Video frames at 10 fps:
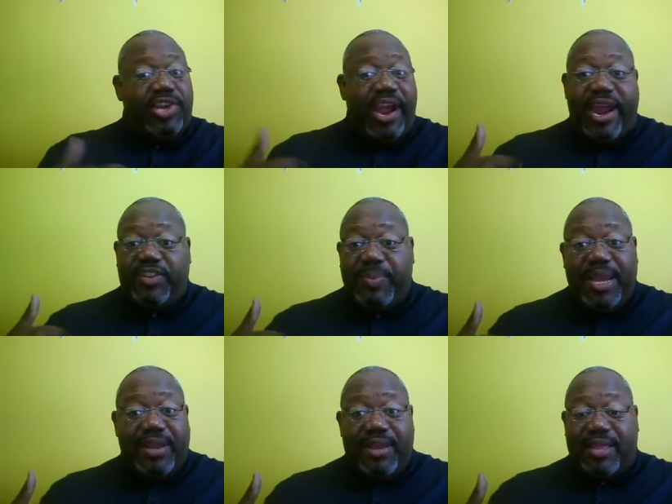chariots
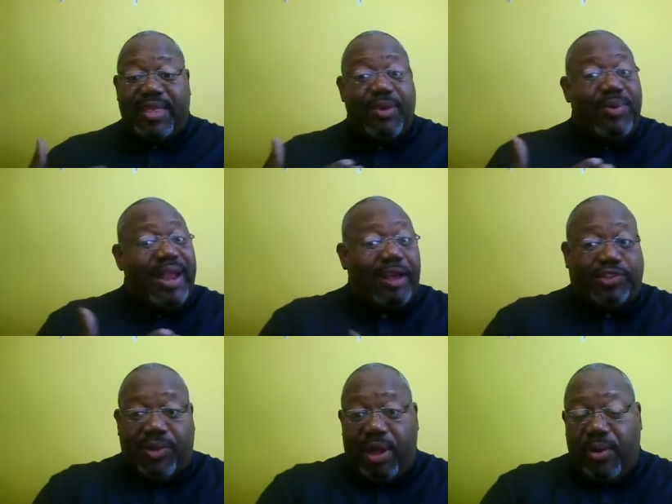mean nothing
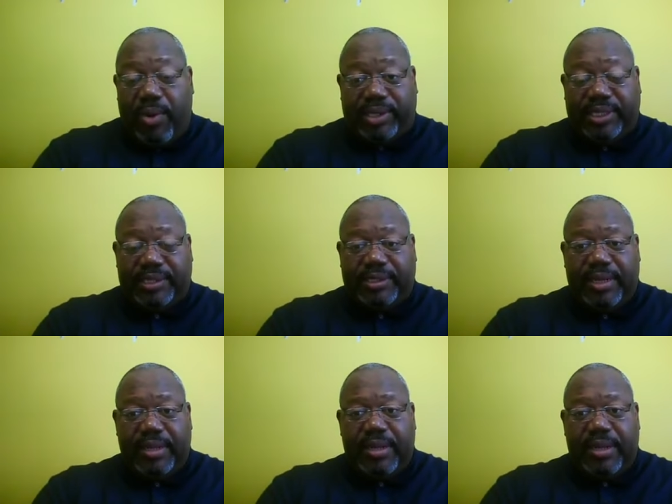without strong horses.